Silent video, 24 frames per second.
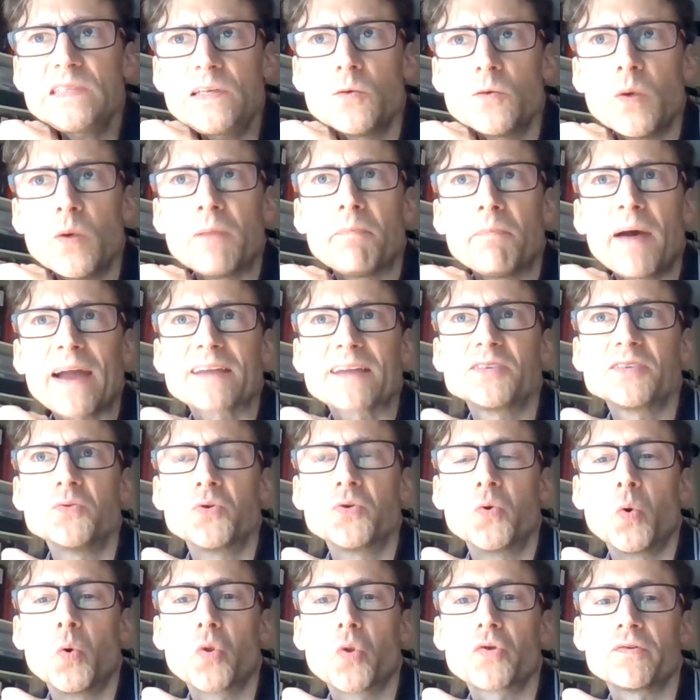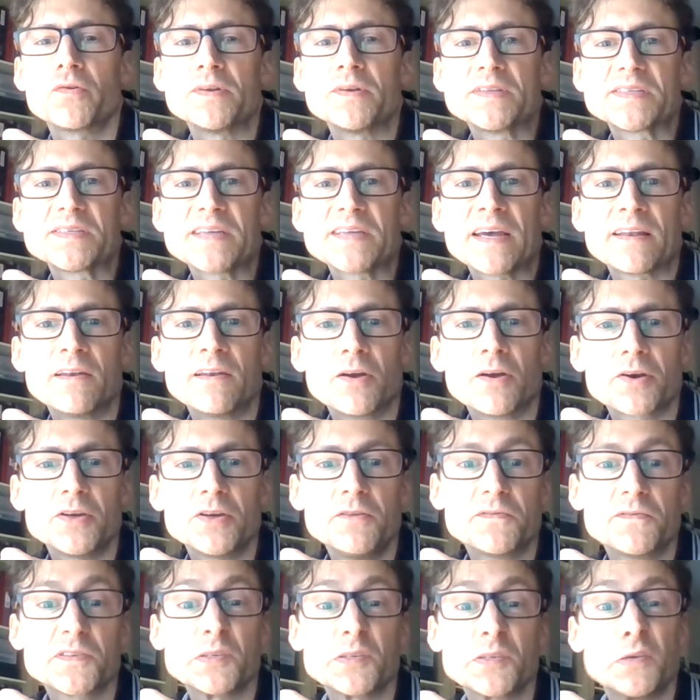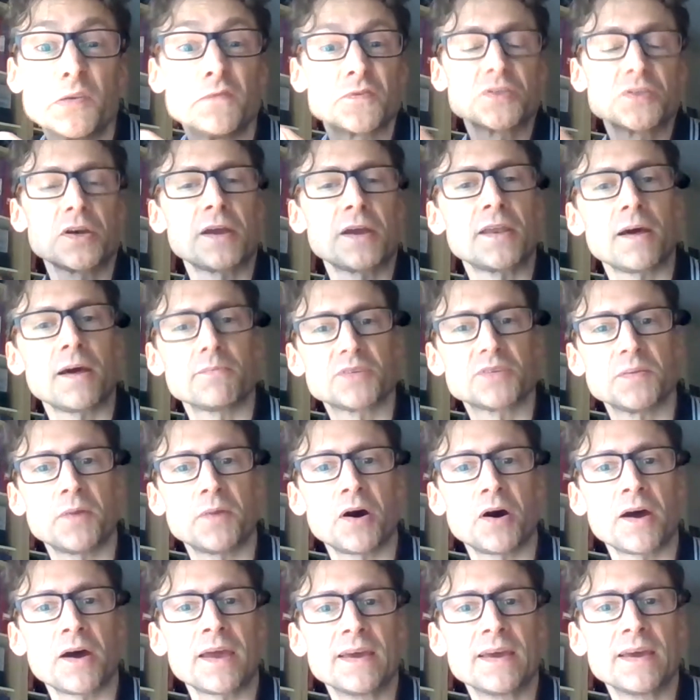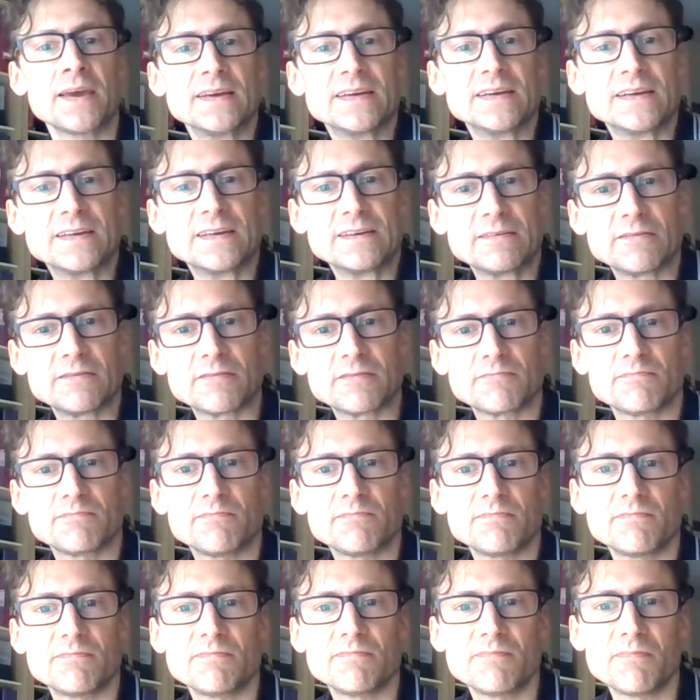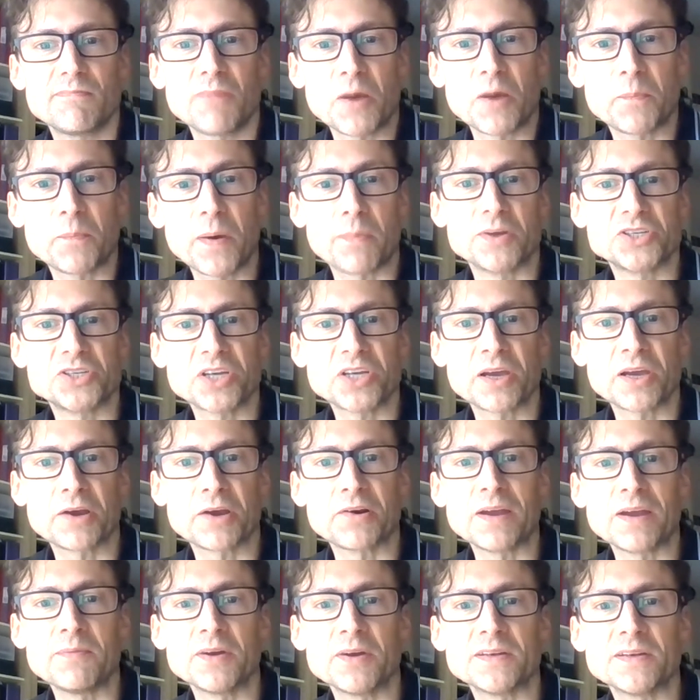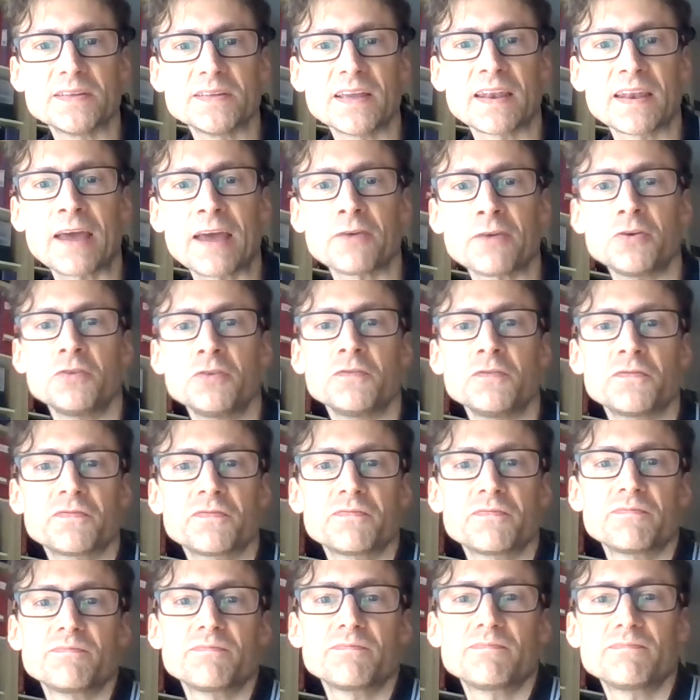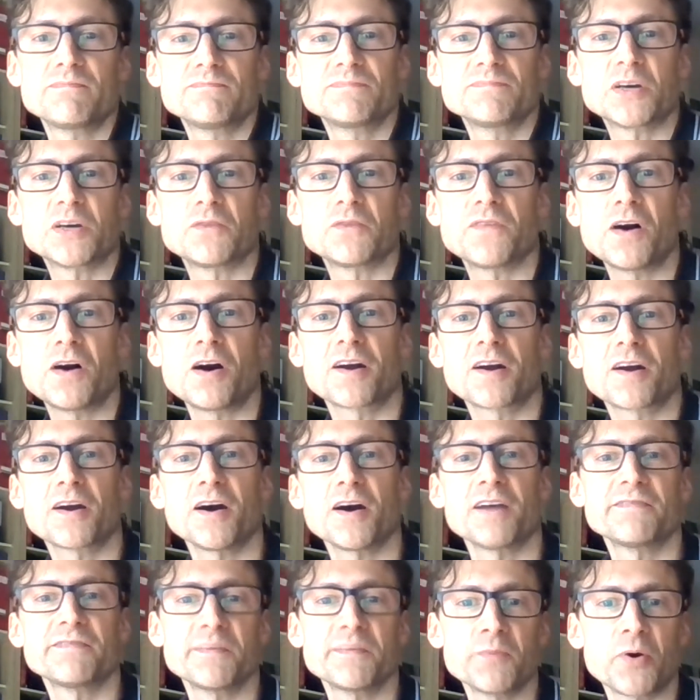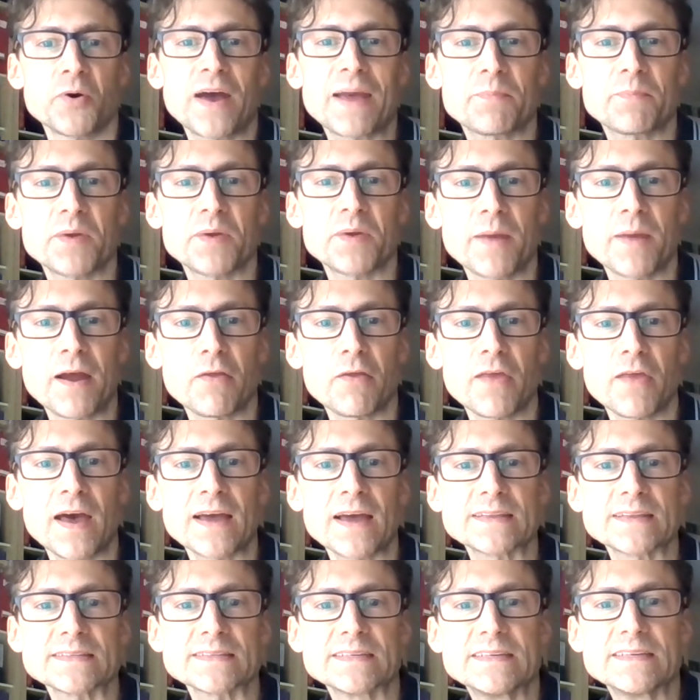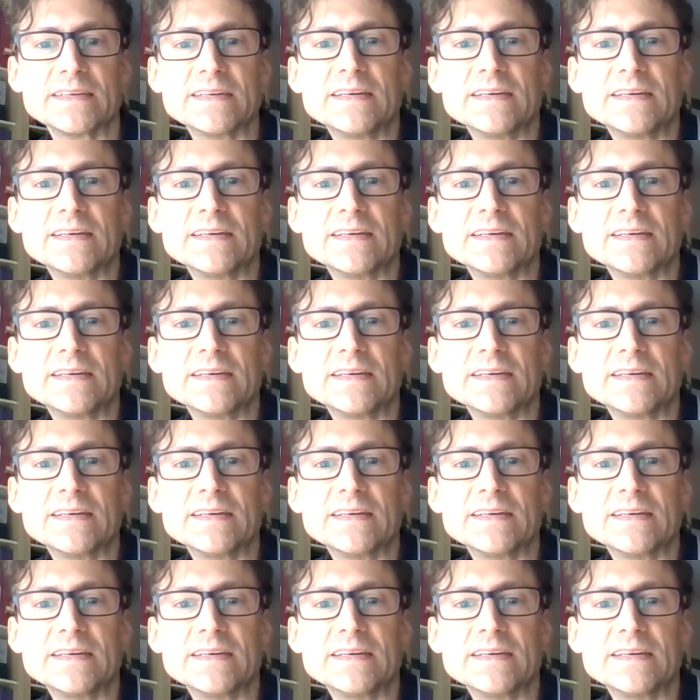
went back to an author and said, look, you've signed up to my publishing agreement and now you've self-archived. I'm not happy about that.